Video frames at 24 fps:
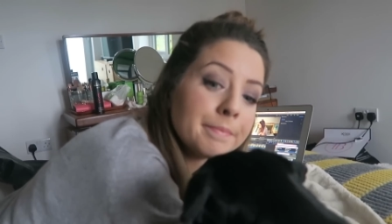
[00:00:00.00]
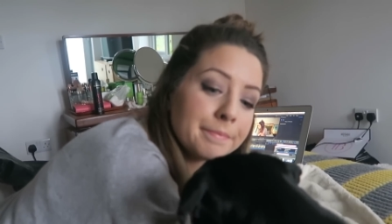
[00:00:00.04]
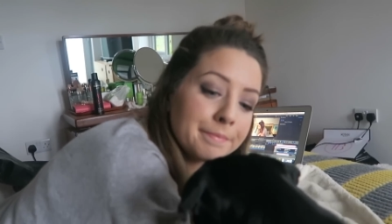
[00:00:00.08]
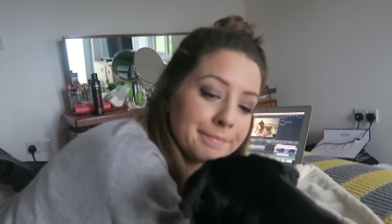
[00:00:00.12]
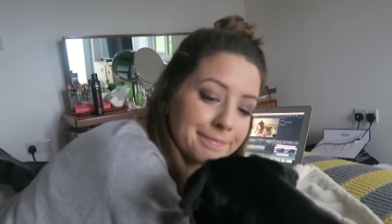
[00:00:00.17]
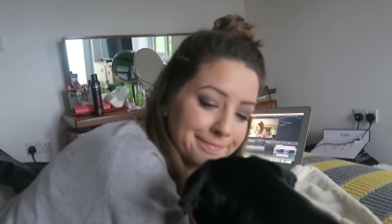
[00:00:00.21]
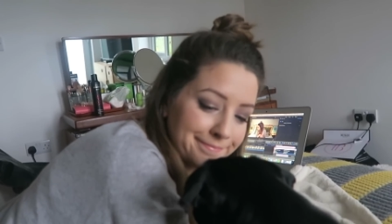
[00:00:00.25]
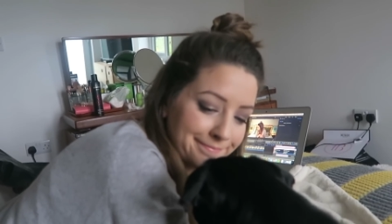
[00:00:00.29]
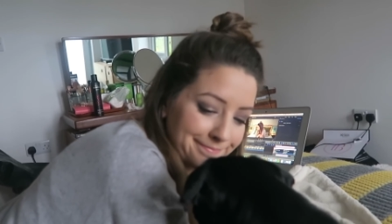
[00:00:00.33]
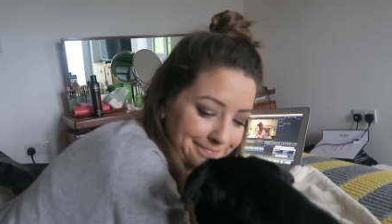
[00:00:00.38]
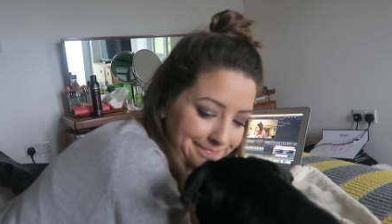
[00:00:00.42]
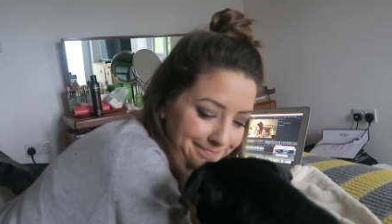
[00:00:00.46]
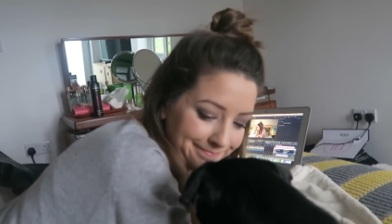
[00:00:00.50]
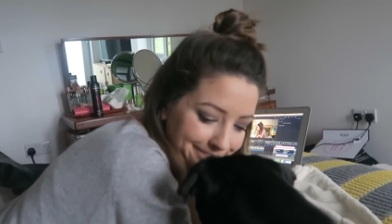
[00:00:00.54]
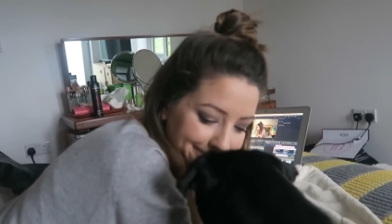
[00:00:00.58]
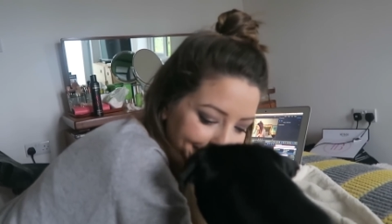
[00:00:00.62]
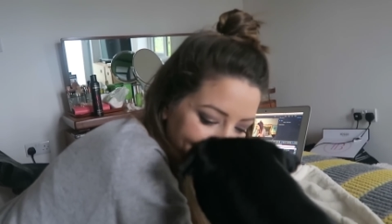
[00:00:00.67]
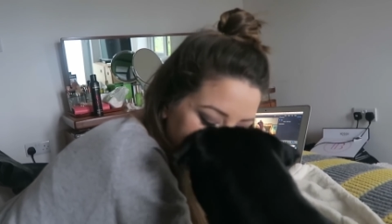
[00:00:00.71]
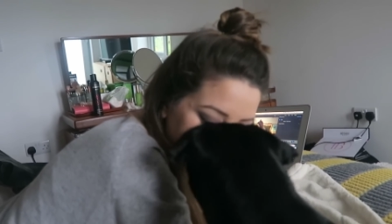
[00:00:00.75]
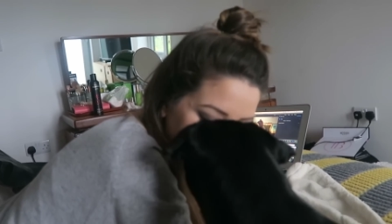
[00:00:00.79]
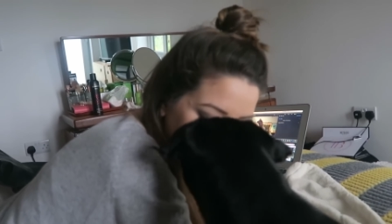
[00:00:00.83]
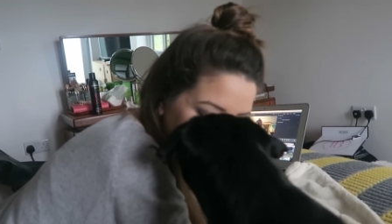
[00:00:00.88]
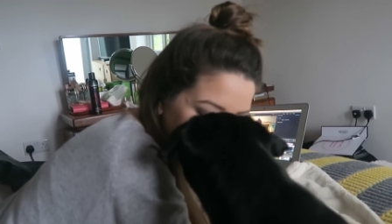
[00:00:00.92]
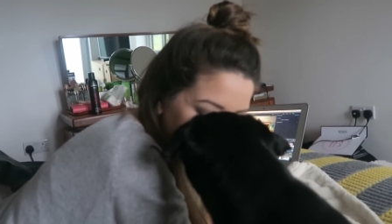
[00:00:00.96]
Nope.
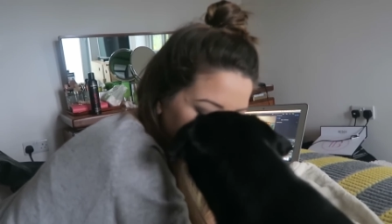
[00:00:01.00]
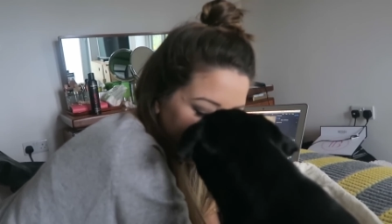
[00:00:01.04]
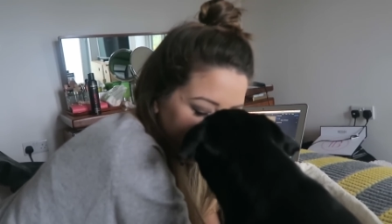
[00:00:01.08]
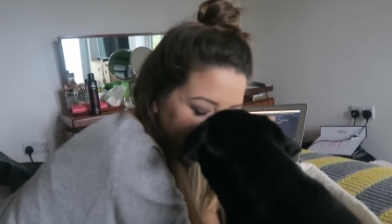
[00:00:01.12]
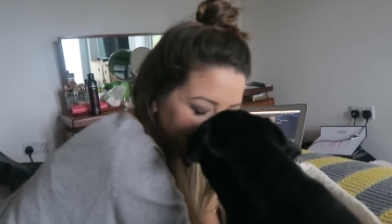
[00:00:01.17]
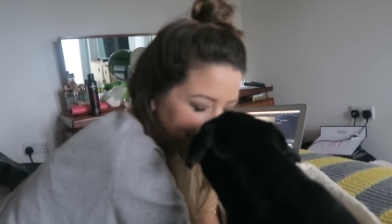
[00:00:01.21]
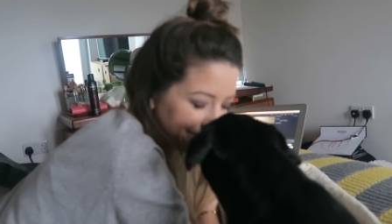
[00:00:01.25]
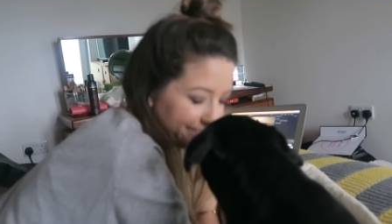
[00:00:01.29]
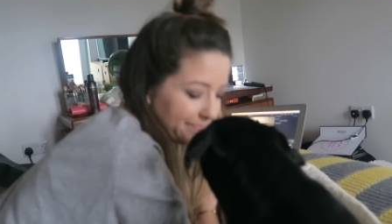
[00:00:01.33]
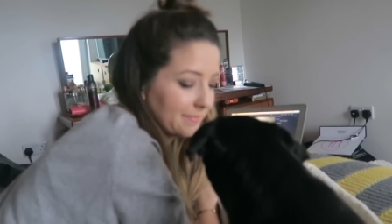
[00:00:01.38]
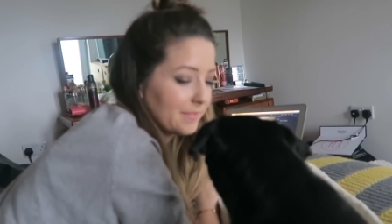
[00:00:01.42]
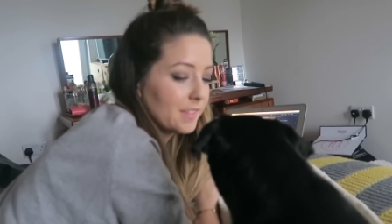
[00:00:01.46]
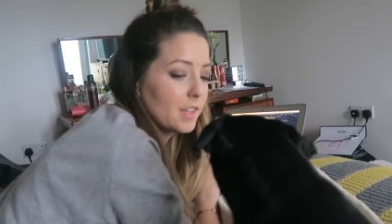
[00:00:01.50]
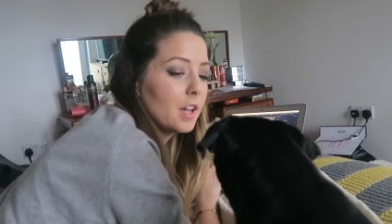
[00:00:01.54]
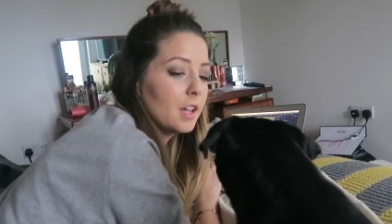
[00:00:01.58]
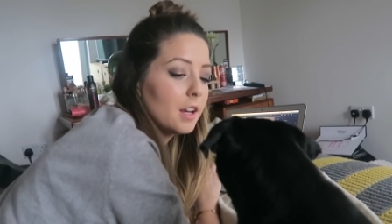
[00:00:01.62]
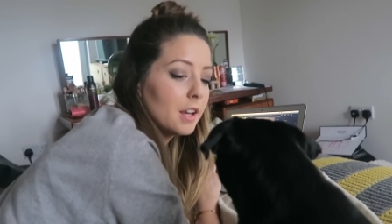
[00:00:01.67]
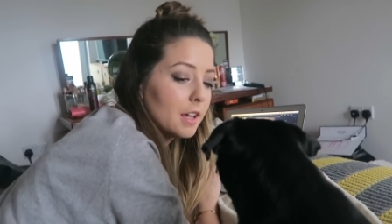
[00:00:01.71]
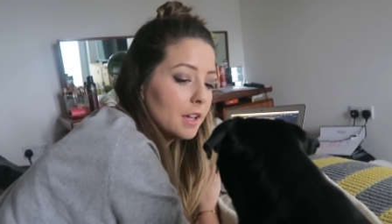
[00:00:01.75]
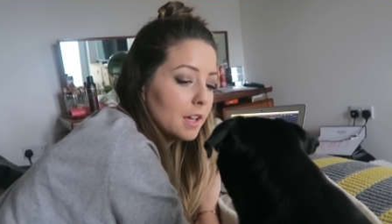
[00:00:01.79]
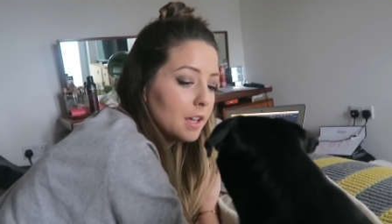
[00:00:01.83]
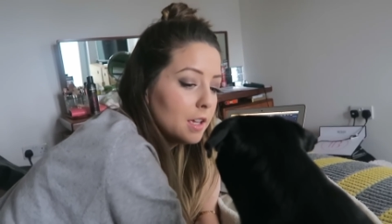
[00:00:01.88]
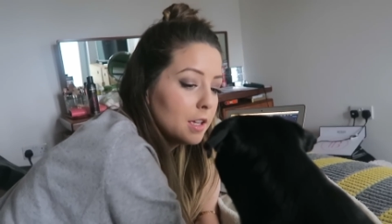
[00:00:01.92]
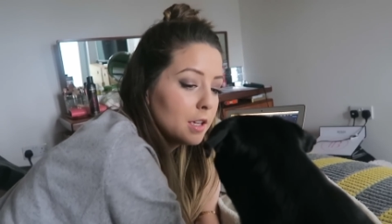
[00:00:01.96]
Well, pug in the airport. I
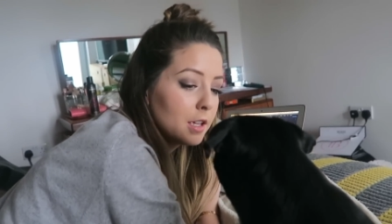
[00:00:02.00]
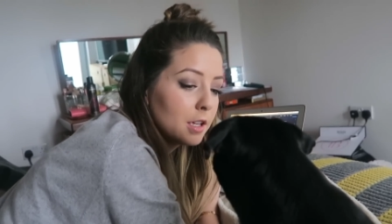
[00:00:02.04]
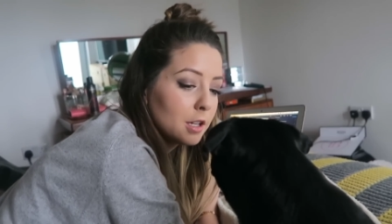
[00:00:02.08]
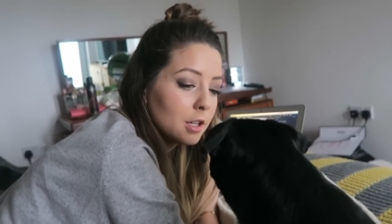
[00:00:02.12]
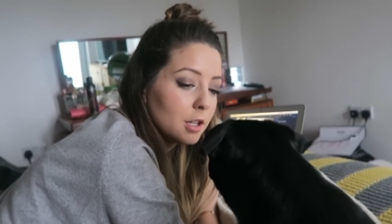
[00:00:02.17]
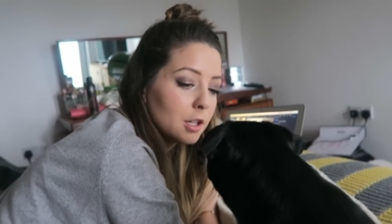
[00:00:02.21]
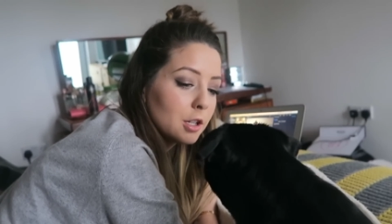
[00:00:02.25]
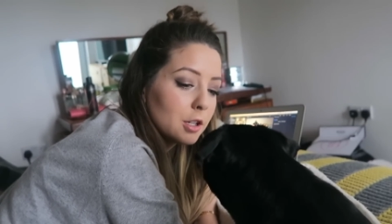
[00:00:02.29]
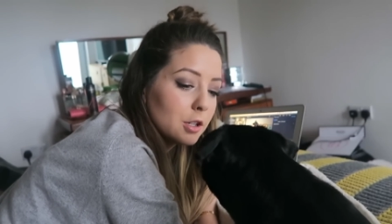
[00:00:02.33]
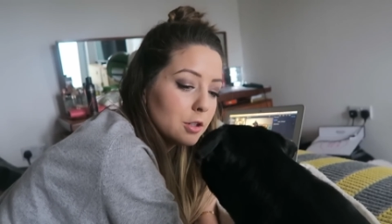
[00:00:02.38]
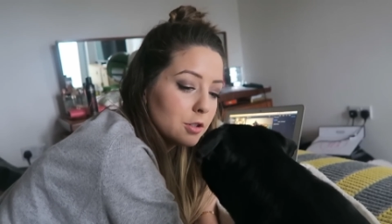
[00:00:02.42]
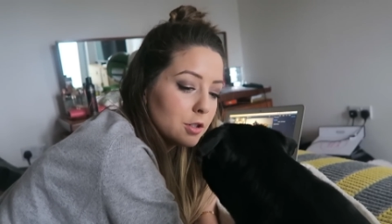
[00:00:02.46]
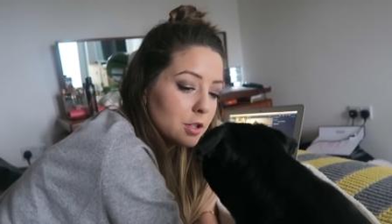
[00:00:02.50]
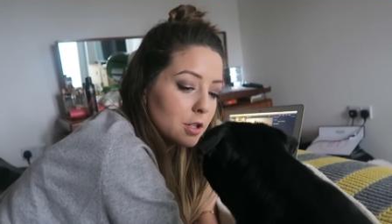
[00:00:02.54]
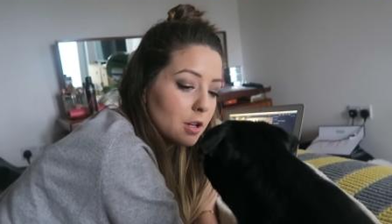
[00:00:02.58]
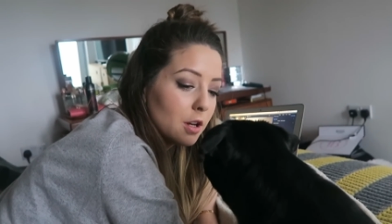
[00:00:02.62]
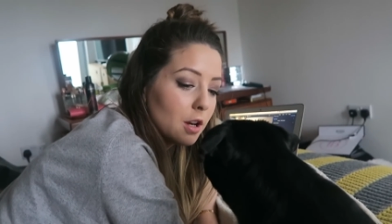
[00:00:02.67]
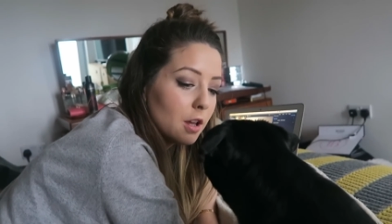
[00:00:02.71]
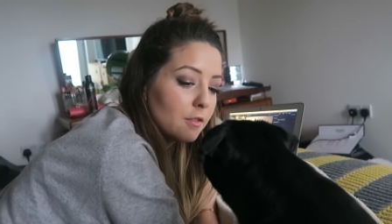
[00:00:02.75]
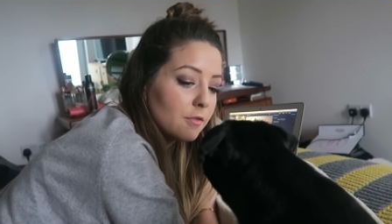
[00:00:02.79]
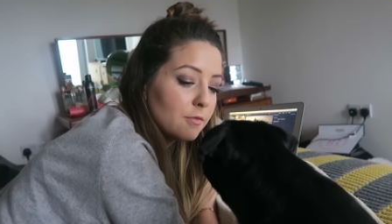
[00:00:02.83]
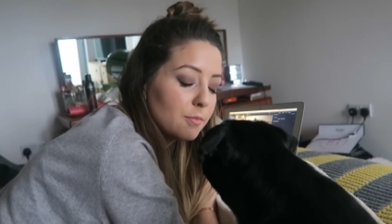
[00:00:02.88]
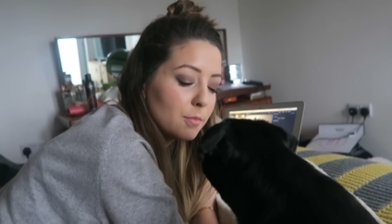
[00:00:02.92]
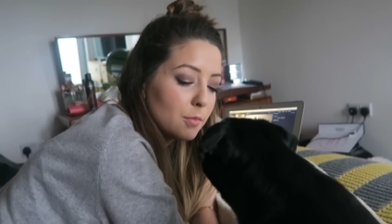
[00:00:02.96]
wish we could take Nala
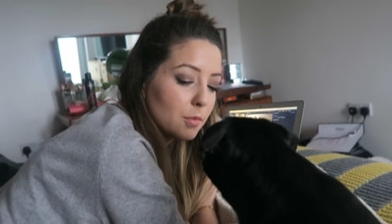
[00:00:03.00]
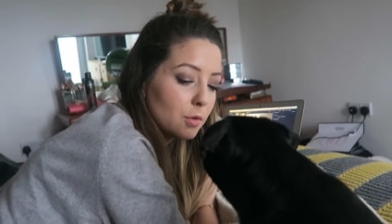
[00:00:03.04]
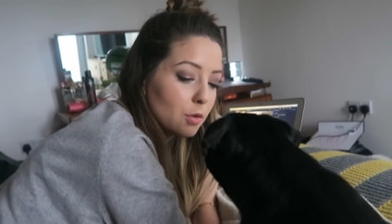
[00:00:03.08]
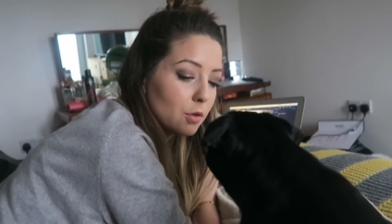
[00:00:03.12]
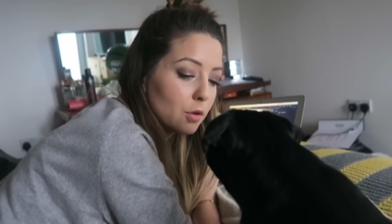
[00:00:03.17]
over.